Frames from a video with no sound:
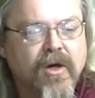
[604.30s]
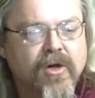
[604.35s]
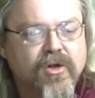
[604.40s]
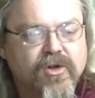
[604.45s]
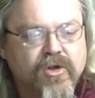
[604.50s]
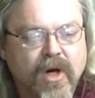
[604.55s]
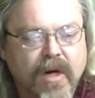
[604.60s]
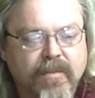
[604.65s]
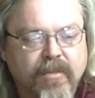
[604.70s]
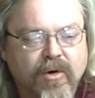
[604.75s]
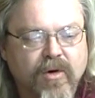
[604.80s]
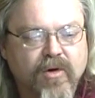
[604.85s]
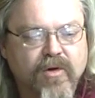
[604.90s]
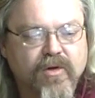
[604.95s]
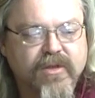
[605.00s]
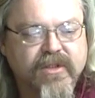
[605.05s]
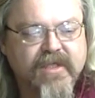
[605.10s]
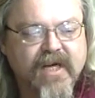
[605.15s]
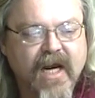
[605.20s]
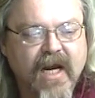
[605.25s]
tropical
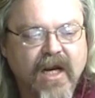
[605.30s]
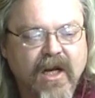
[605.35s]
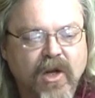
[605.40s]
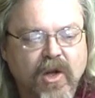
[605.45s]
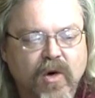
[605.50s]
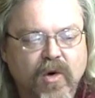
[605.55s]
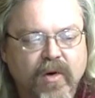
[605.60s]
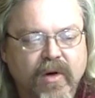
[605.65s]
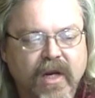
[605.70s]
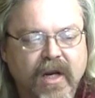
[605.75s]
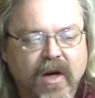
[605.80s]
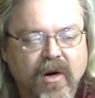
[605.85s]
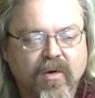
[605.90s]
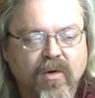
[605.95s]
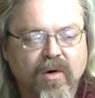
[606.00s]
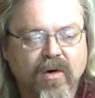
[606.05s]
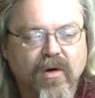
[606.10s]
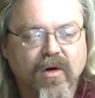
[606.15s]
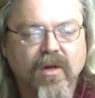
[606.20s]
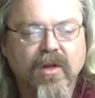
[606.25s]
cyclone
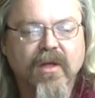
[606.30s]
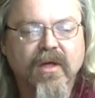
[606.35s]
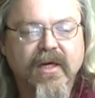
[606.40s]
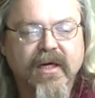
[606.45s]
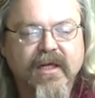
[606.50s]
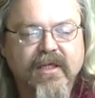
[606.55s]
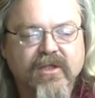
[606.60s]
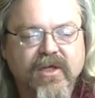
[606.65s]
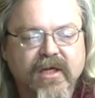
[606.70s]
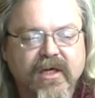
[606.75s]
Errol in,